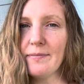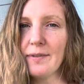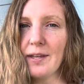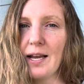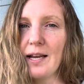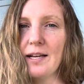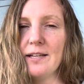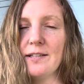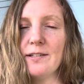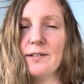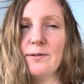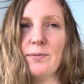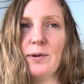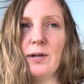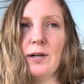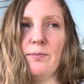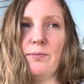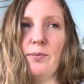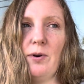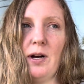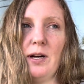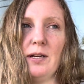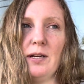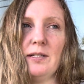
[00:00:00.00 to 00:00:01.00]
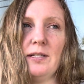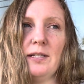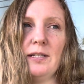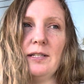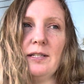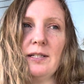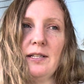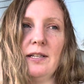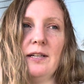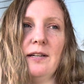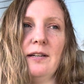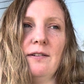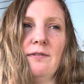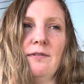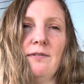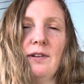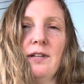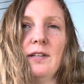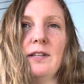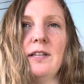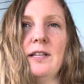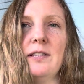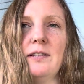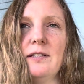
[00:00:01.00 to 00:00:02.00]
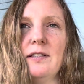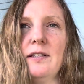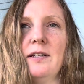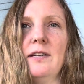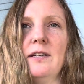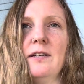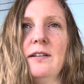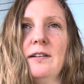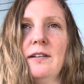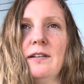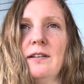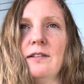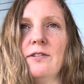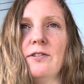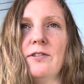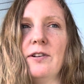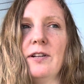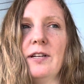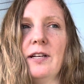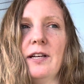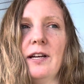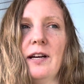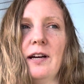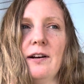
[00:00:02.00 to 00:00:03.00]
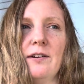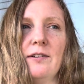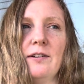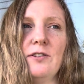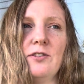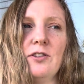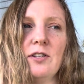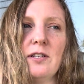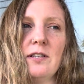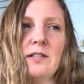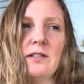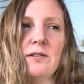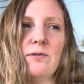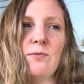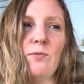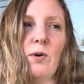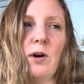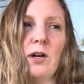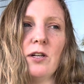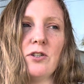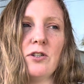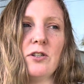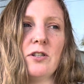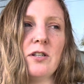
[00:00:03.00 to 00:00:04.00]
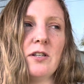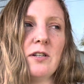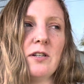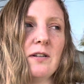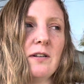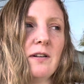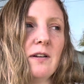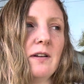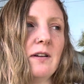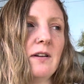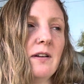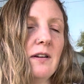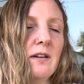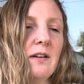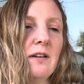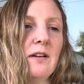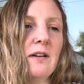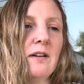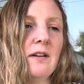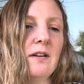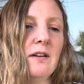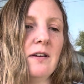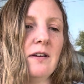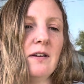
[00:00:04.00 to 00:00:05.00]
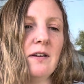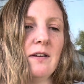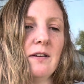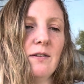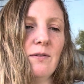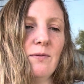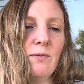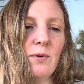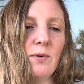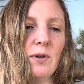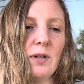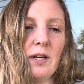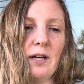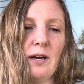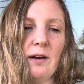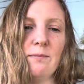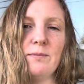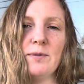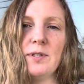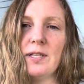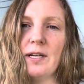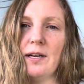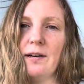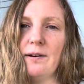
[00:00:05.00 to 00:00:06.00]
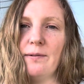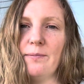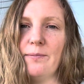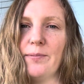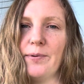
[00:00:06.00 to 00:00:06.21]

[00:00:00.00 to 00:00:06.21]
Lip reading: as we are processing and releasing and learning how to just watch what comes up